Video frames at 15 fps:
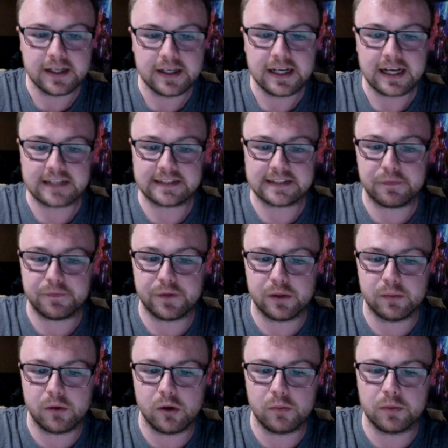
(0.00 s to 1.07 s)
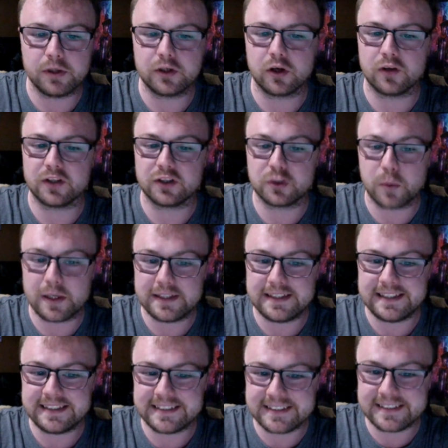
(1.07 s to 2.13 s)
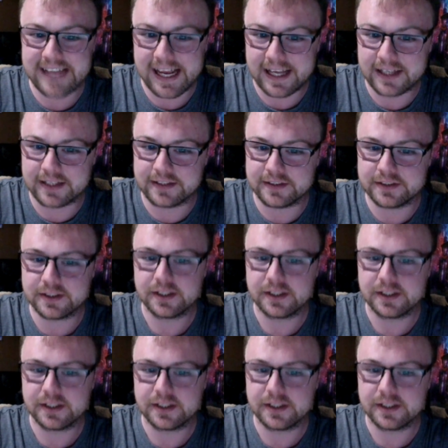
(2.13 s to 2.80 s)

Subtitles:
as that film opened on the 22nd